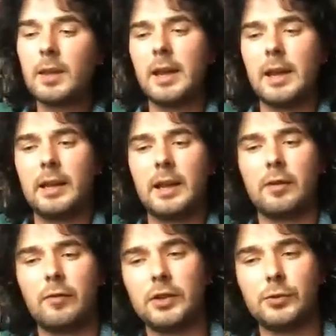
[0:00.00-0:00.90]
And
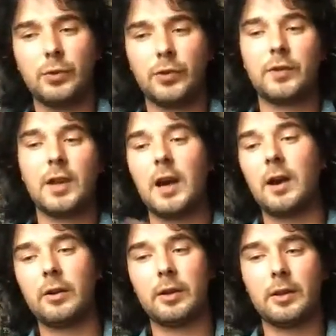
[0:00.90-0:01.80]
the visual
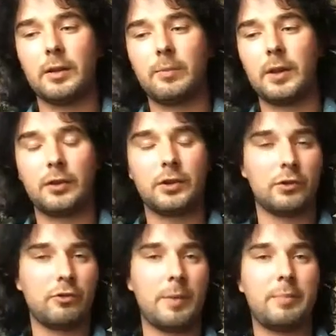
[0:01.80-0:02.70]
style and the
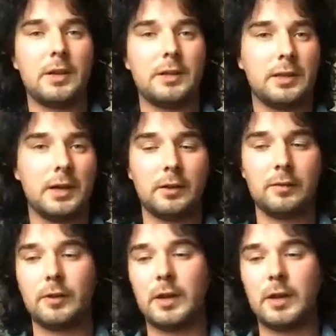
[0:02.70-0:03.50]
decrepit kind of